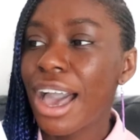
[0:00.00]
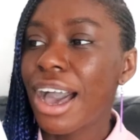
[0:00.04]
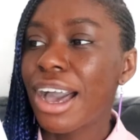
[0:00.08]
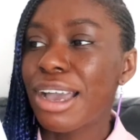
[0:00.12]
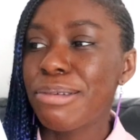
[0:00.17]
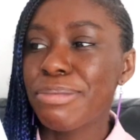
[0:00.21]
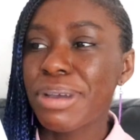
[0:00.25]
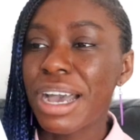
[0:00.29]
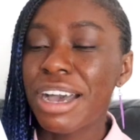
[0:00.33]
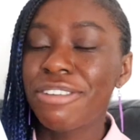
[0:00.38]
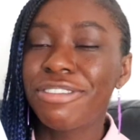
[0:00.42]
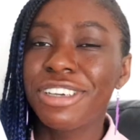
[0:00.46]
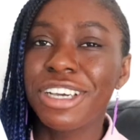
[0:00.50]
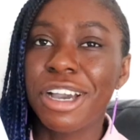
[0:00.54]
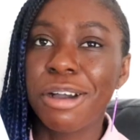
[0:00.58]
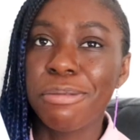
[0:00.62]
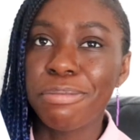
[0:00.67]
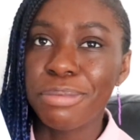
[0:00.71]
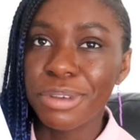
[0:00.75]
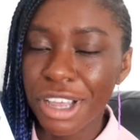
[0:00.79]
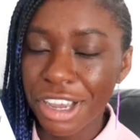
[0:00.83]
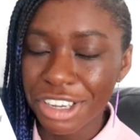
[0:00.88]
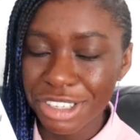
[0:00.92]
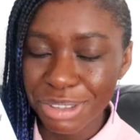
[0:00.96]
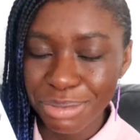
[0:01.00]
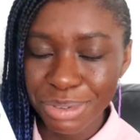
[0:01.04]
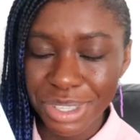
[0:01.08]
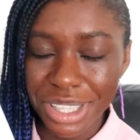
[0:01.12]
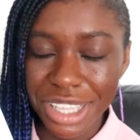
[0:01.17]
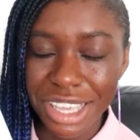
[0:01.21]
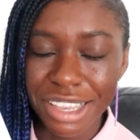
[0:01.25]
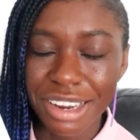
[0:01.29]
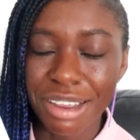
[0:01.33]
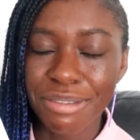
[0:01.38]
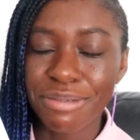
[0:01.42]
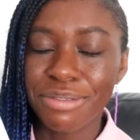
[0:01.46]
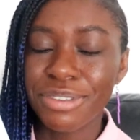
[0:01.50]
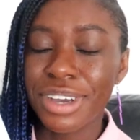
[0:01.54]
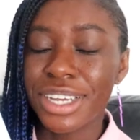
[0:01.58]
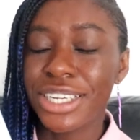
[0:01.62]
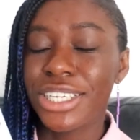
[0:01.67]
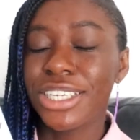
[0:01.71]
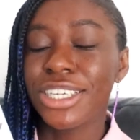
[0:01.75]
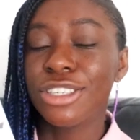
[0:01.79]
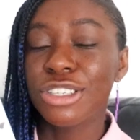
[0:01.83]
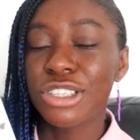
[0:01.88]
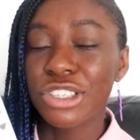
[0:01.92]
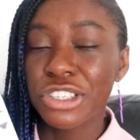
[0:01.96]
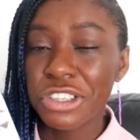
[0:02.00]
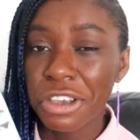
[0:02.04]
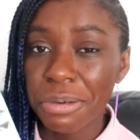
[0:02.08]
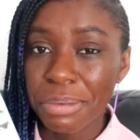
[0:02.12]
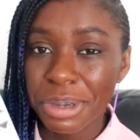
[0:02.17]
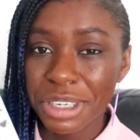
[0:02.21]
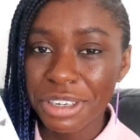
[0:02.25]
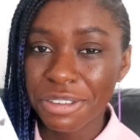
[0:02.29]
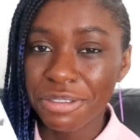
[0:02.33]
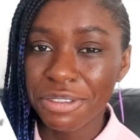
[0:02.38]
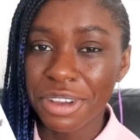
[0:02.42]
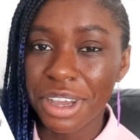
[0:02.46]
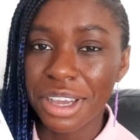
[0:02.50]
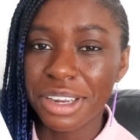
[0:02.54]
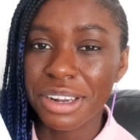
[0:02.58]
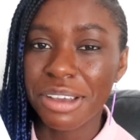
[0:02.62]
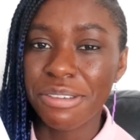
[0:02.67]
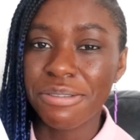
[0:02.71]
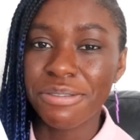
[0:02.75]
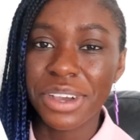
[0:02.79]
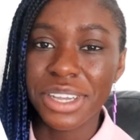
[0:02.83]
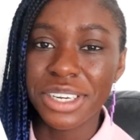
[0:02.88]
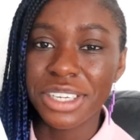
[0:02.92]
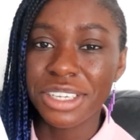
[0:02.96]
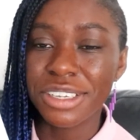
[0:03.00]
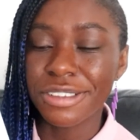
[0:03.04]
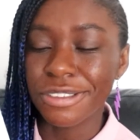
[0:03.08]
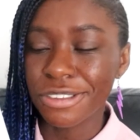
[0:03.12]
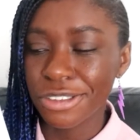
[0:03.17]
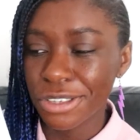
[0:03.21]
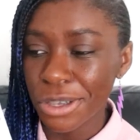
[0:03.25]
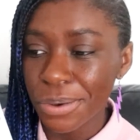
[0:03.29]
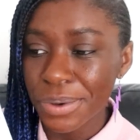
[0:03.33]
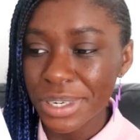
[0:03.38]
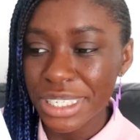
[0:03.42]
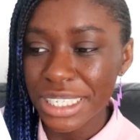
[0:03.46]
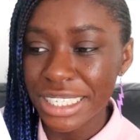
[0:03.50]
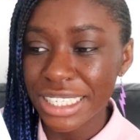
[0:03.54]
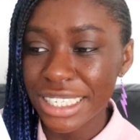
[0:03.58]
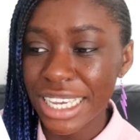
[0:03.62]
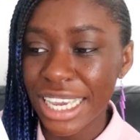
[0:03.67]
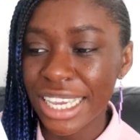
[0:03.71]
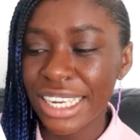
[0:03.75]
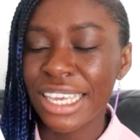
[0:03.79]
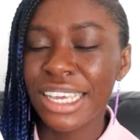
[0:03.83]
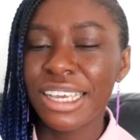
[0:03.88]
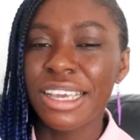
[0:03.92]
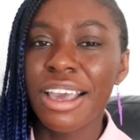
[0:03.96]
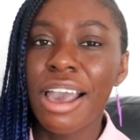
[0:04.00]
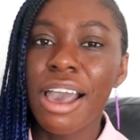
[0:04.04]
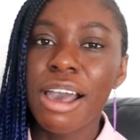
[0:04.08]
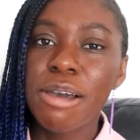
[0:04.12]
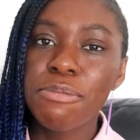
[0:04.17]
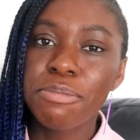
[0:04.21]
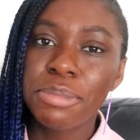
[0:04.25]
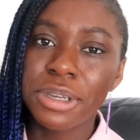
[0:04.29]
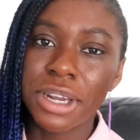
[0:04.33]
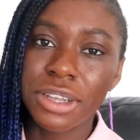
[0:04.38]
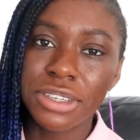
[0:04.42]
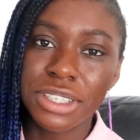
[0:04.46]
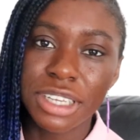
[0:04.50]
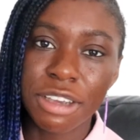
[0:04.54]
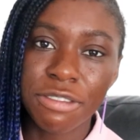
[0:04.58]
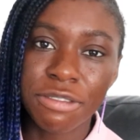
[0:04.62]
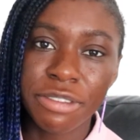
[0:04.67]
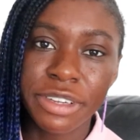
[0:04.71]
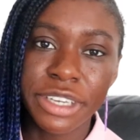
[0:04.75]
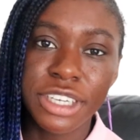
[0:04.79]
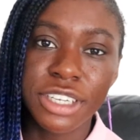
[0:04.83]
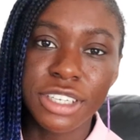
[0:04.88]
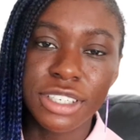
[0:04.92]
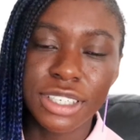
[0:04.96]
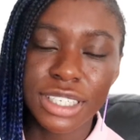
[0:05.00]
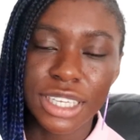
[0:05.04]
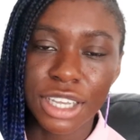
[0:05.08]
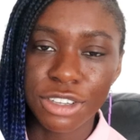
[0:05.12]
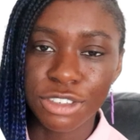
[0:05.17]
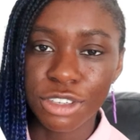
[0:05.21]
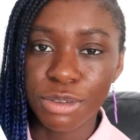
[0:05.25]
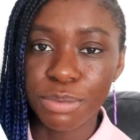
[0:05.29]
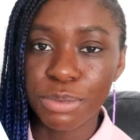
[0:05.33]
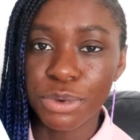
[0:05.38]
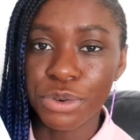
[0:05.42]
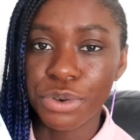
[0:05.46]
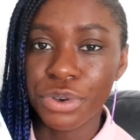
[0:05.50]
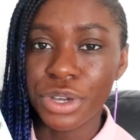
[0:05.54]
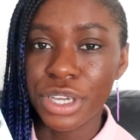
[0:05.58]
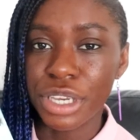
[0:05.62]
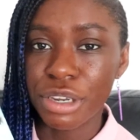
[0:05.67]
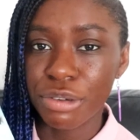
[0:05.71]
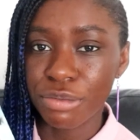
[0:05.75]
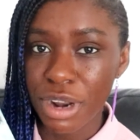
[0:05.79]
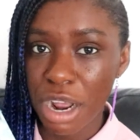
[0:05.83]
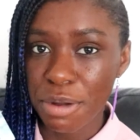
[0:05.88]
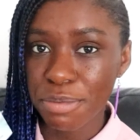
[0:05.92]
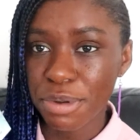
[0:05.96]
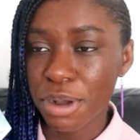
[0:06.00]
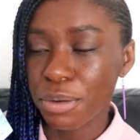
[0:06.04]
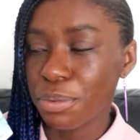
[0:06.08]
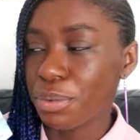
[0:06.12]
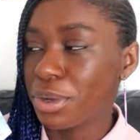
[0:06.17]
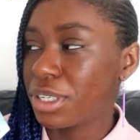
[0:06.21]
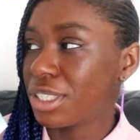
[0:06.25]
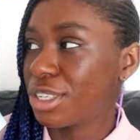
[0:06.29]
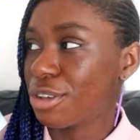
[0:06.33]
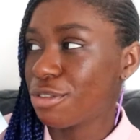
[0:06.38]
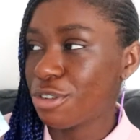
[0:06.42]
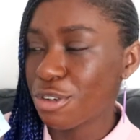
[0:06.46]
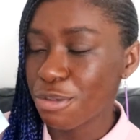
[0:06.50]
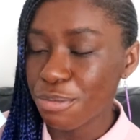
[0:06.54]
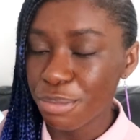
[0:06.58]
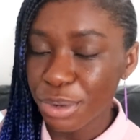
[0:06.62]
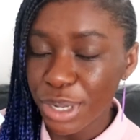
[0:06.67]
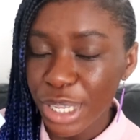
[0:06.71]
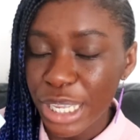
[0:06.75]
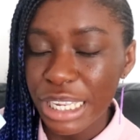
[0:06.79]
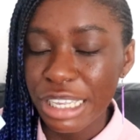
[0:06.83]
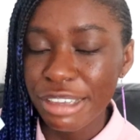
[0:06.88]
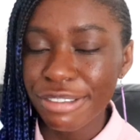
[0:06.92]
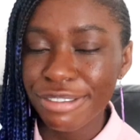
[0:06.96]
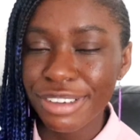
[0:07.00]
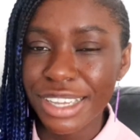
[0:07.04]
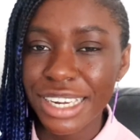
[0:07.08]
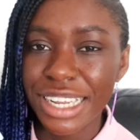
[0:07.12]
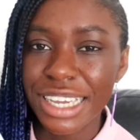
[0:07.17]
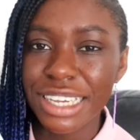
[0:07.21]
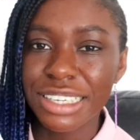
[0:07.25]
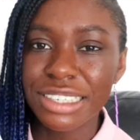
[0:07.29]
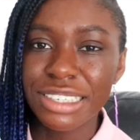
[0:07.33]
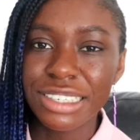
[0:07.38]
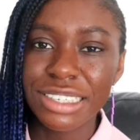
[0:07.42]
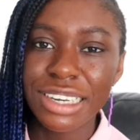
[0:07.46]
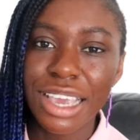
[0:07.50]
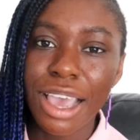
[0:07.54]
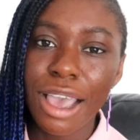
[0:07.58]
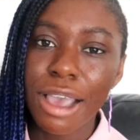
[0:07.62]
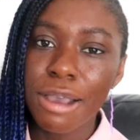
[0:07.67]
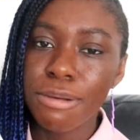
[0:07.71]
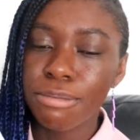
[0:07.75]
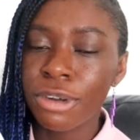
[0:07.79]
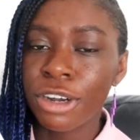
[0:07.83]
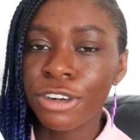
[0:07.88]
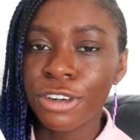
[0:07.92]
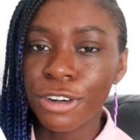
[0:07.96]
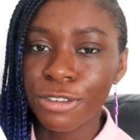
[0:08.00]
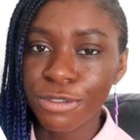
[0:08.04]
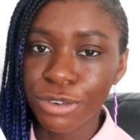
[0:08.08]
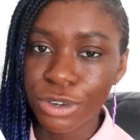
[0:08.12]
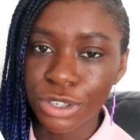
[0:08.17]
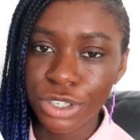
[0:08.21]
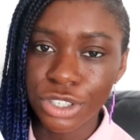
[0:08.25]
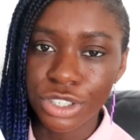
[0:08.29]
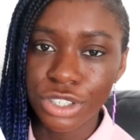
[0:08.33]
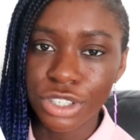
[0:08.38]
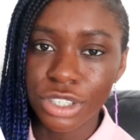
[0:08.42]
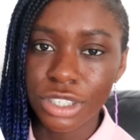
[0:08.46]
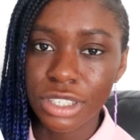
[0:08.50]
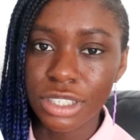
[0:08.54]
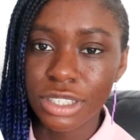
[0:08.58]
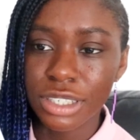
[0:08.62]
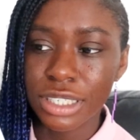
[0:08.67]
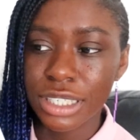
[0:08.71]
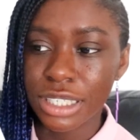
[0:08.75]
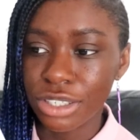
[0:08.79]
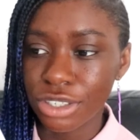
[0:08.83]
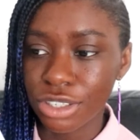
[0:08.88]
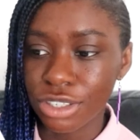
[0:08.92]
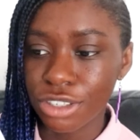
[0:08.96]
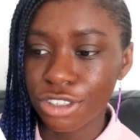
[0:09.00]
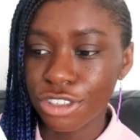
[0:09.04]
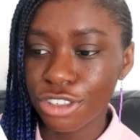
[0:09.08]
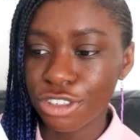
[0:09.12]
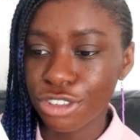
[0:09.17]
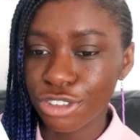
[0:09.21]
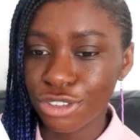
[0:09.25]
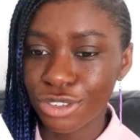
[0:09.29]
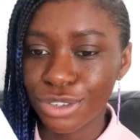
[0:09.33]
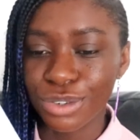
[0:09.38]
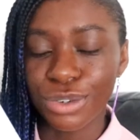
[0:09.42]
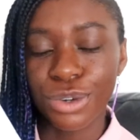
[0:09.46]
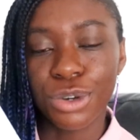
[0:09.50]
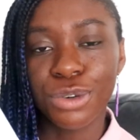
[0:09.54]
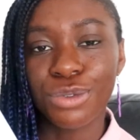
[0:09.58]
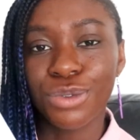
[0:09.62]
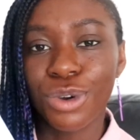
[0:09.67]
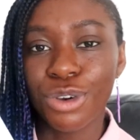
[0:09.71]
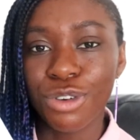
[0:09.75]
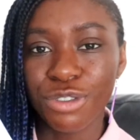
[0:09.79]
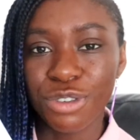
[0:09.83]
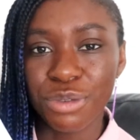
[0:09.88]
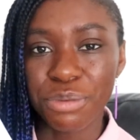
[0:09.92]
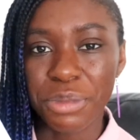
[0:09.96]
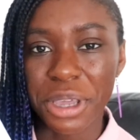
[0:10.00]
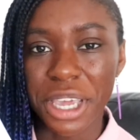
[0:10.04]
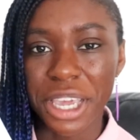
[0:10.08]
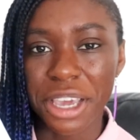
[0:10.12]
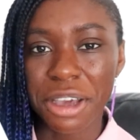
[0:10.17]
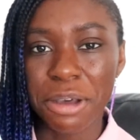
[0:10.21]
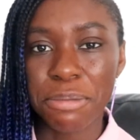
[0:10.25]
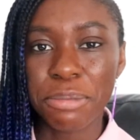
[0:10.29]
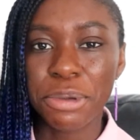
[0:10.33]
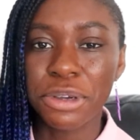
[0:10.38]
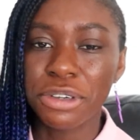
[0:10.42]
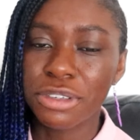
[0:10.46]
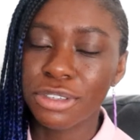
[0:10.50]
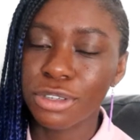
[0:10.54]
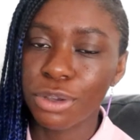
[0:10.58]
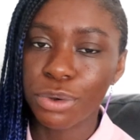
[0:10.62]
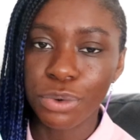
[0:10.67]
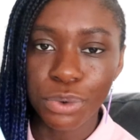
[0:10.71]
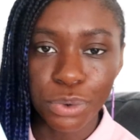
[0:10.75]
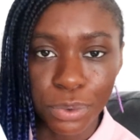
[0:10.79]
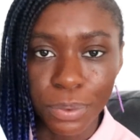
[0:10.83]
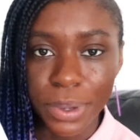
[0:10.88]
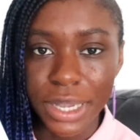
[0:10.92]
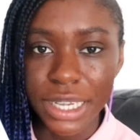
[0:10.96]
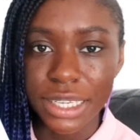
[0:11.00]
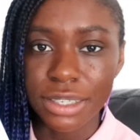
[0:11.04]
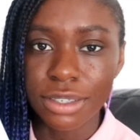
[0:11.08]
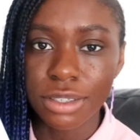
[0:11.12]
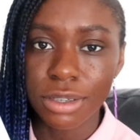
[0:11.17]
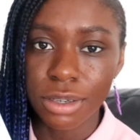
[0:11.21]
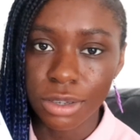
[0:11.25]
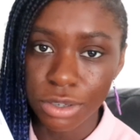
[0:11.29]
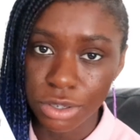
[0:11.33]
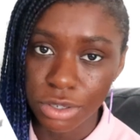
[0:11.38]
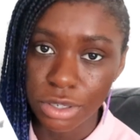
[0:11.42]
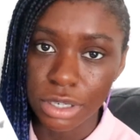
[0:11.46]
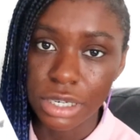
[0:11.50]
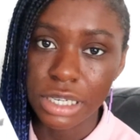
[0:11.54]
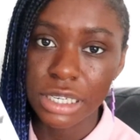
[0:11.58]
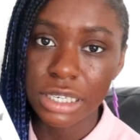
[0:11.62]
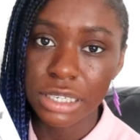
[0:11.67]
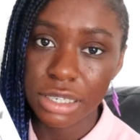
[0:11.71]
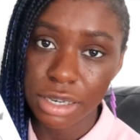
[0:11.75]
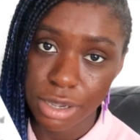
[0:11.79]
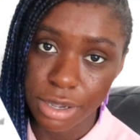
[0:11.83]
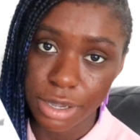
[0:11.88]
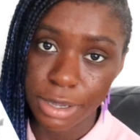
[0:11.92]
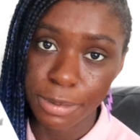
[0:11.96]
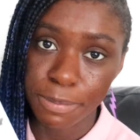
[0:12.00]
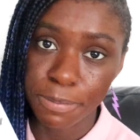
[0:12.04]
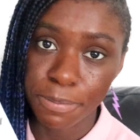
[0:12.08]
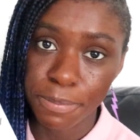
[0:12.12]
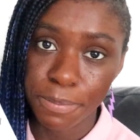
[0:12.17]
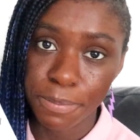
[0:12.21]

I'm having a blast with it. I'm finding it so much fun. I'm finding it so entertaining, but I'll definitely tell you more in a wrap-up once I've completely finished. Margaret Rogerson can just do no wrong for me. Her books are always a good time.